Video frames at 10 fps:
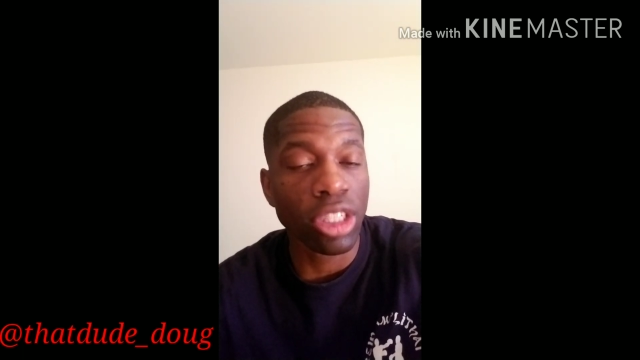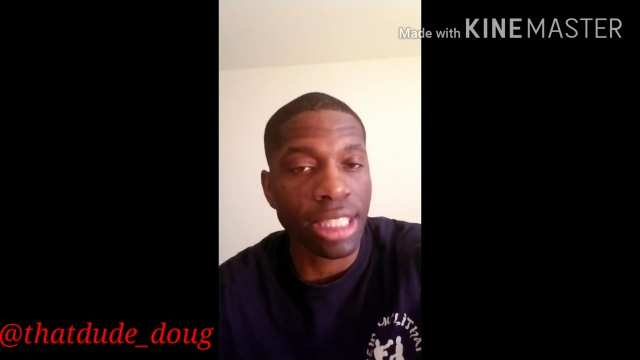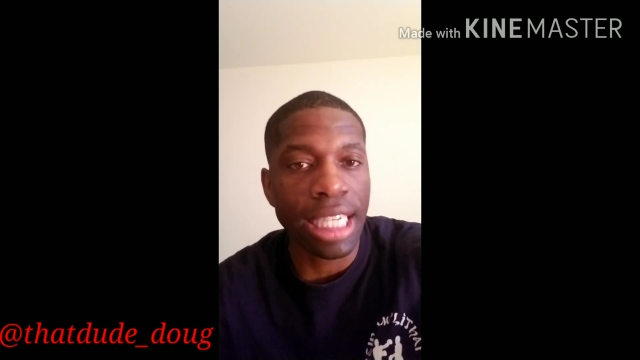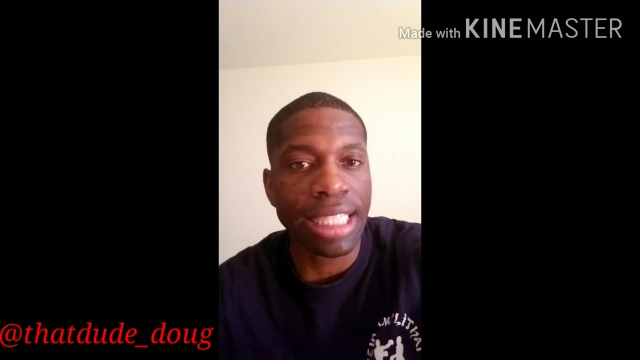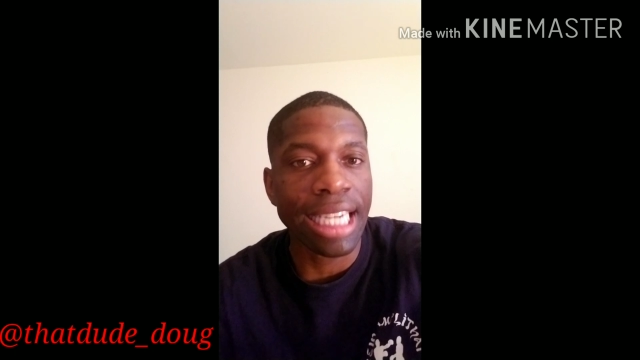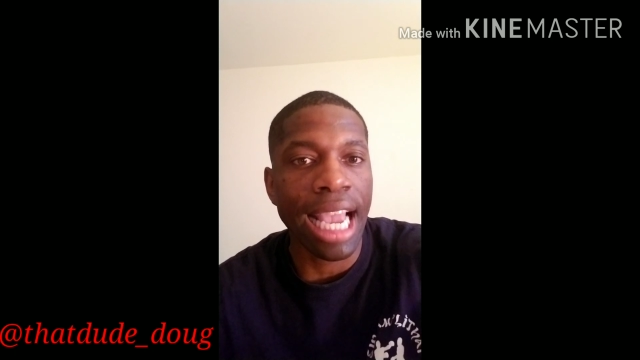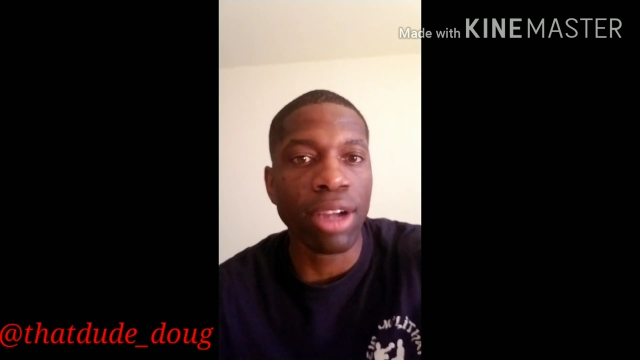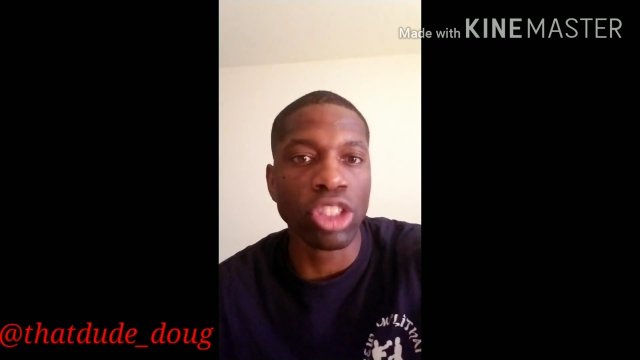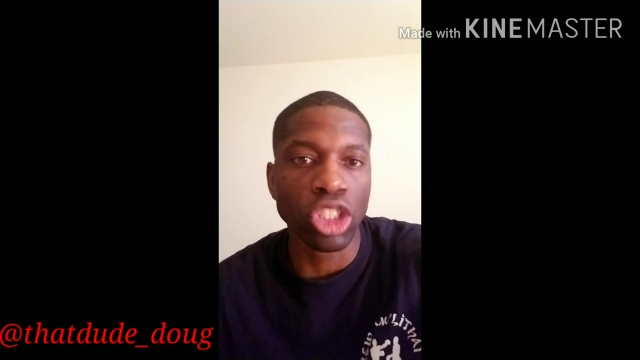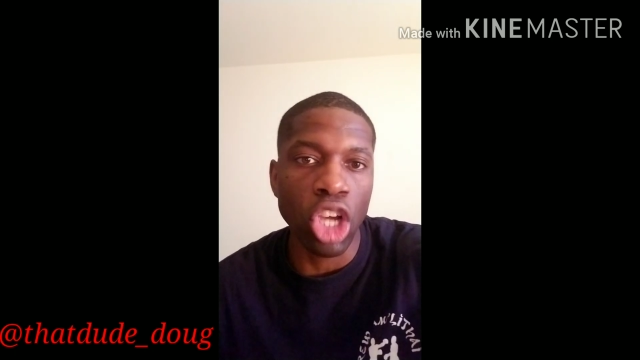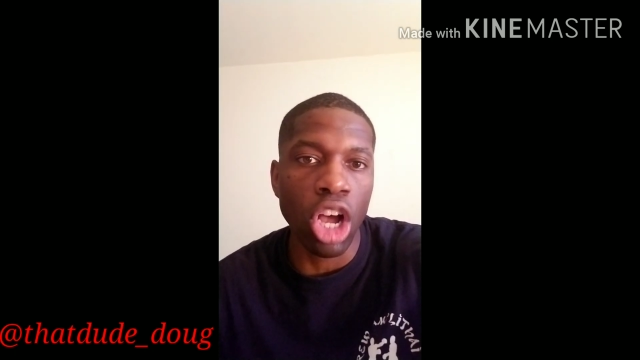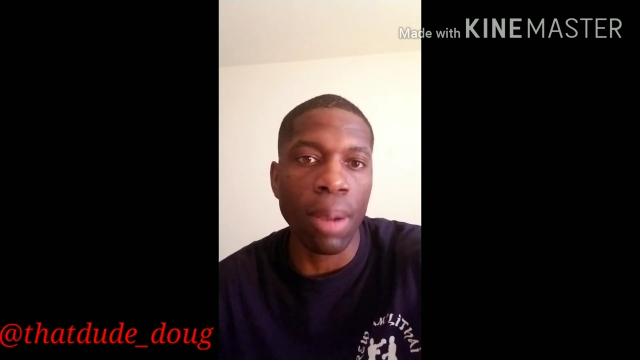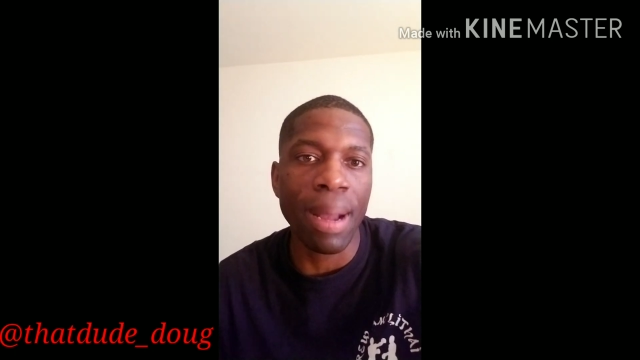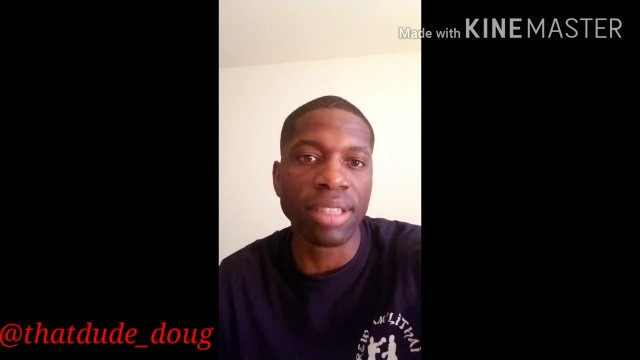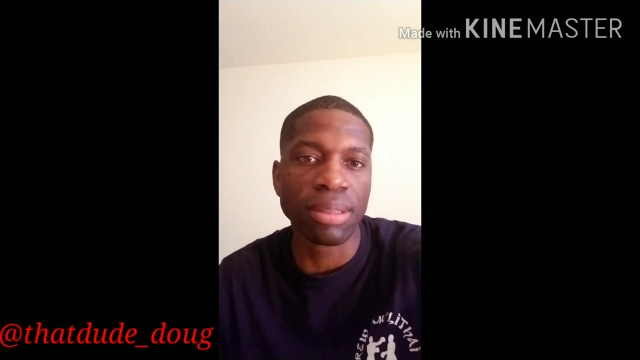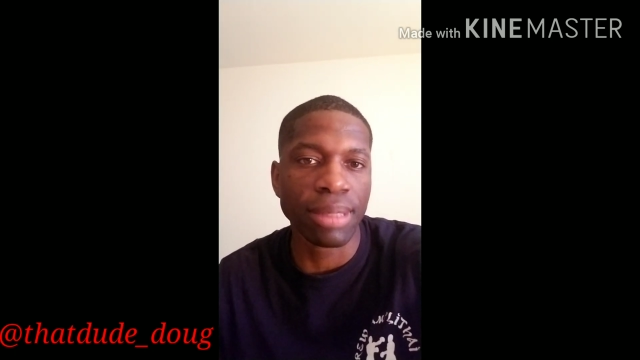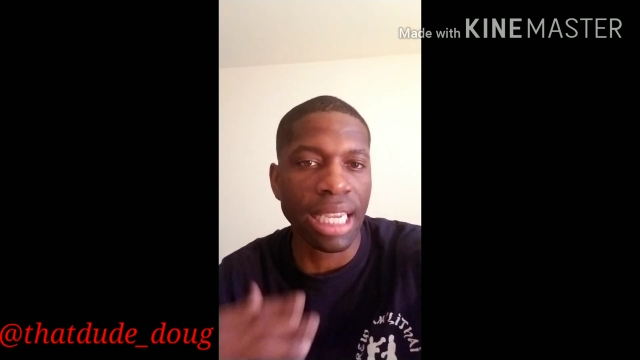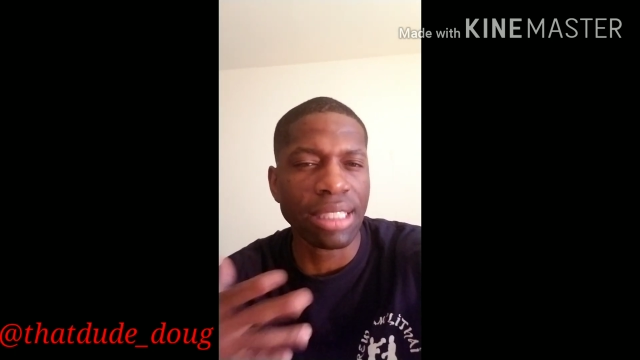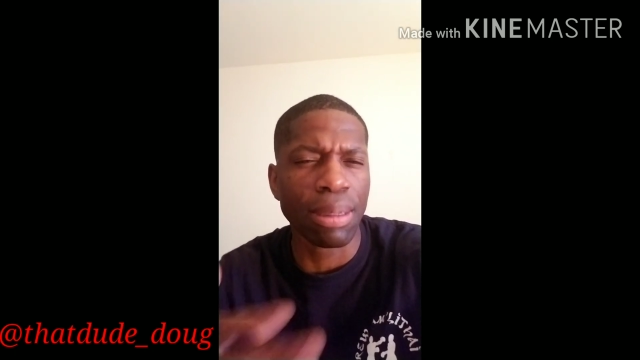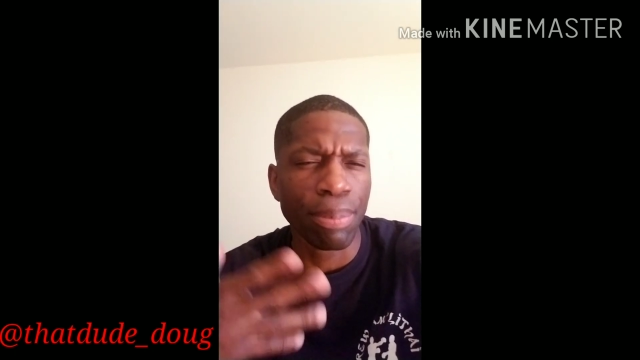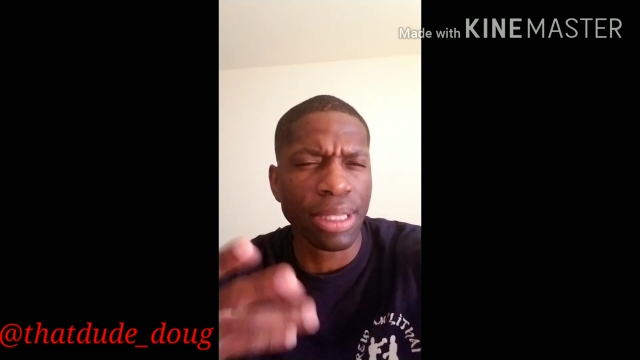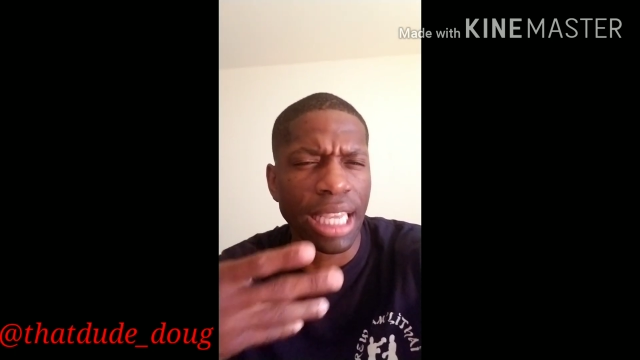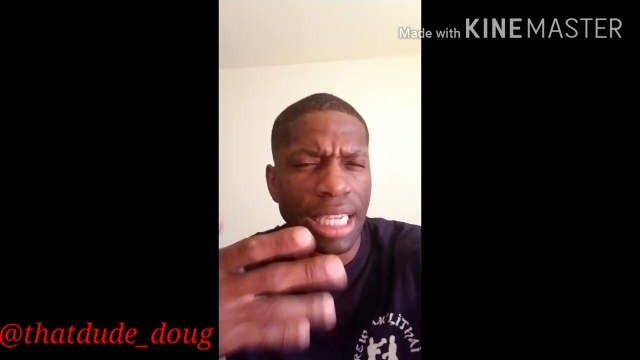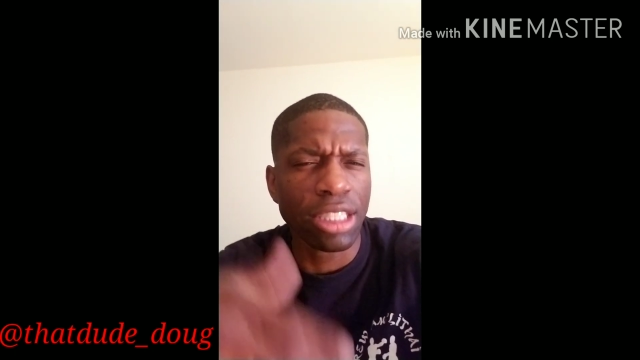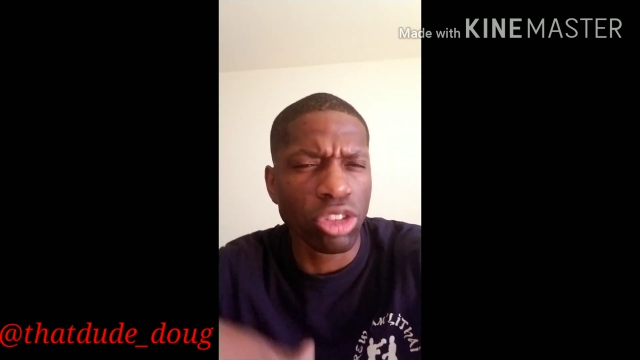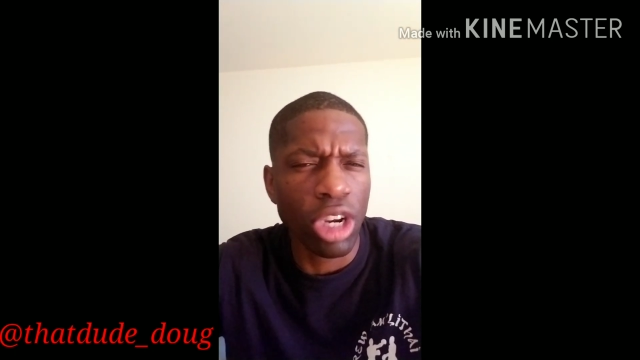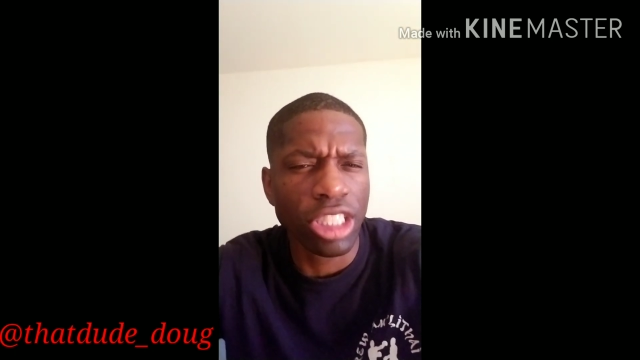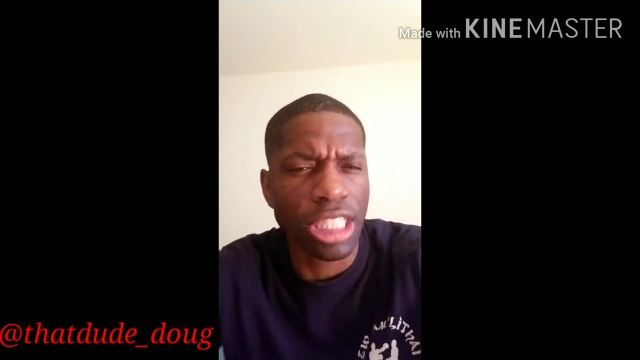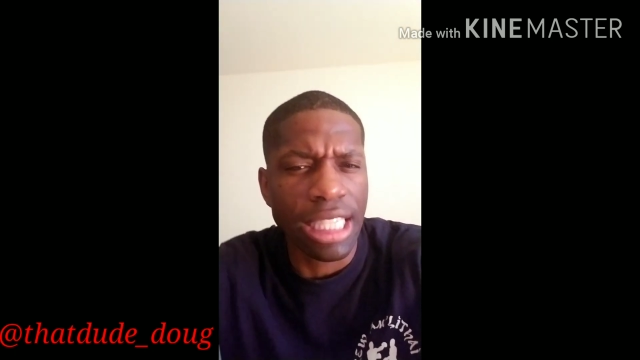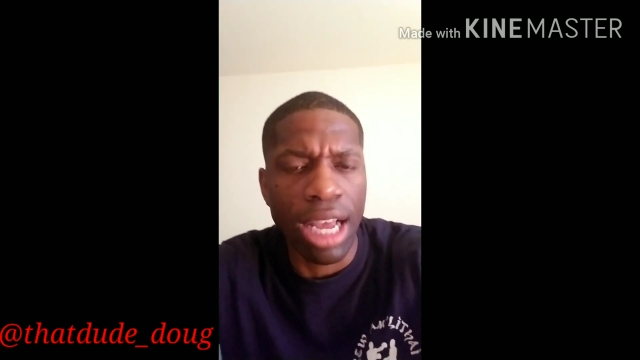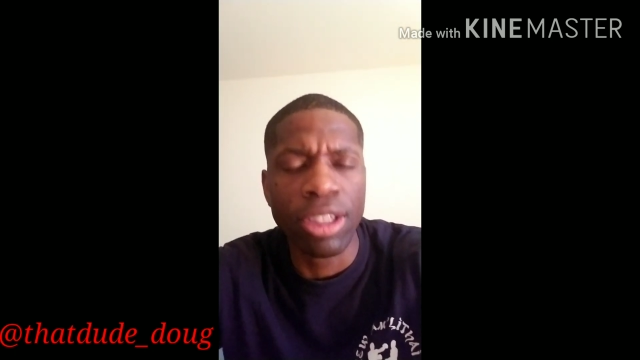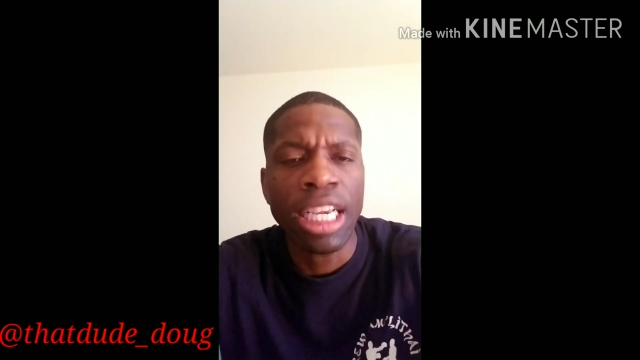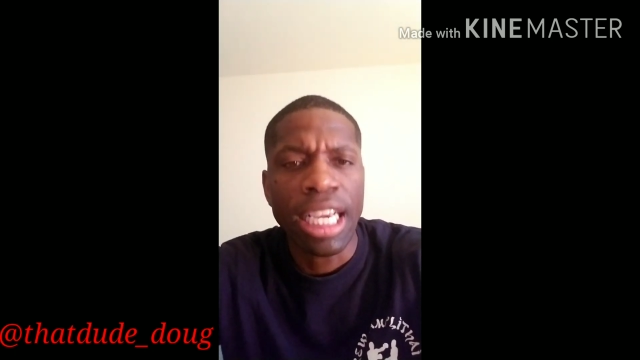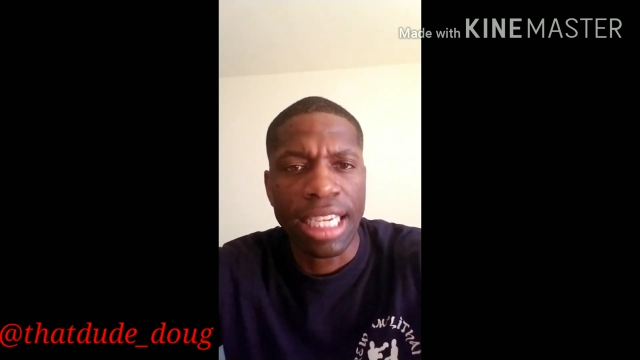or sitting down to talk about some things and put the indiscretions out,